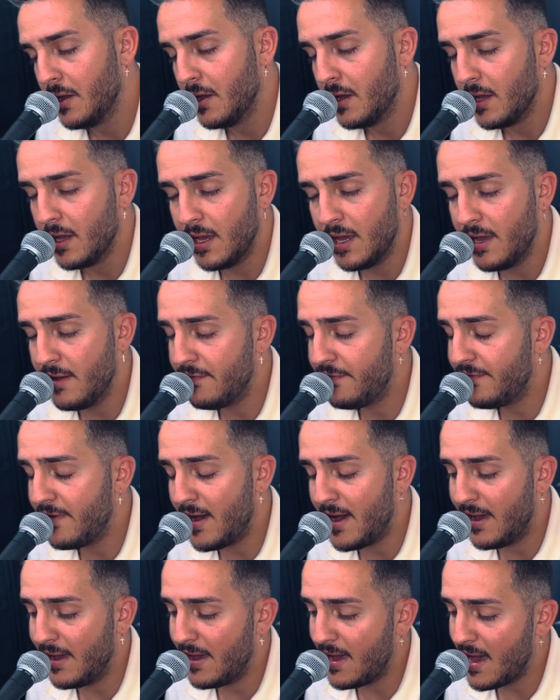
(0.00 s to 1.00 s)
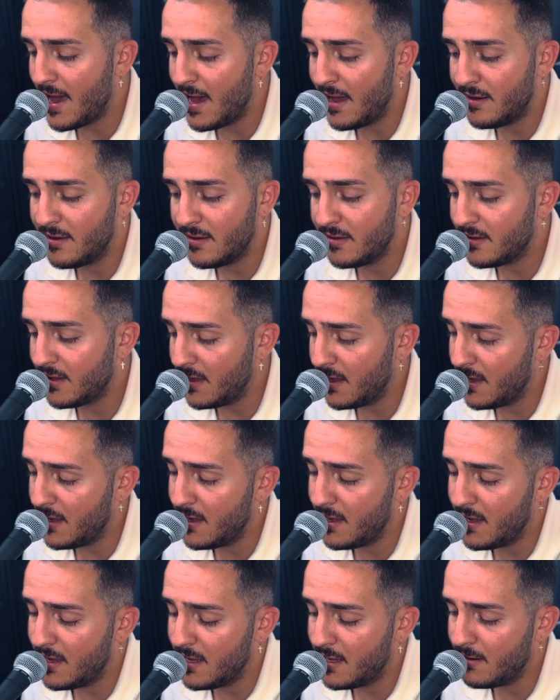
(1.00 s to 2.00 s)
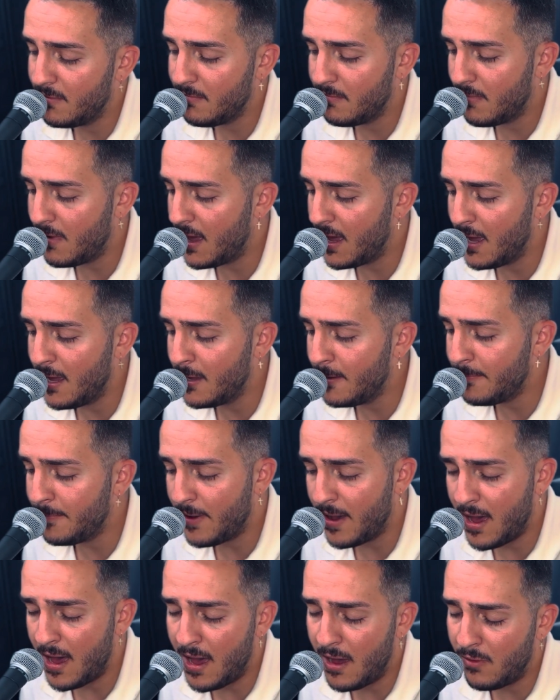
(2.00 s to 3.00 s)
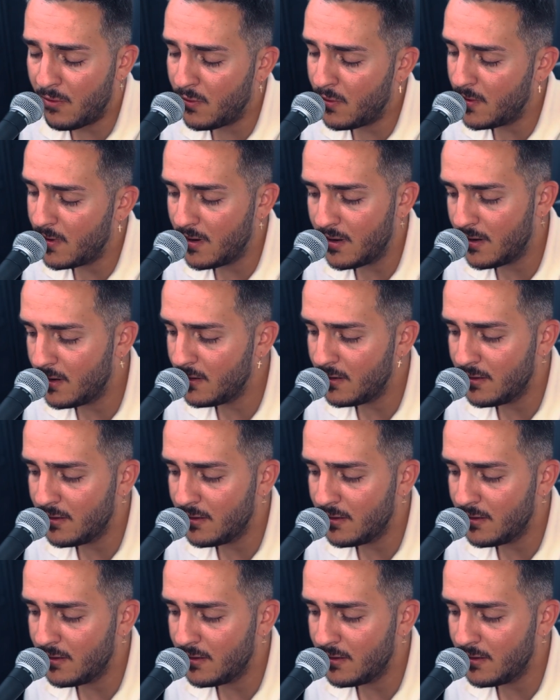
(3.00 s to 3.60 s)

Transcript: If I had it in my power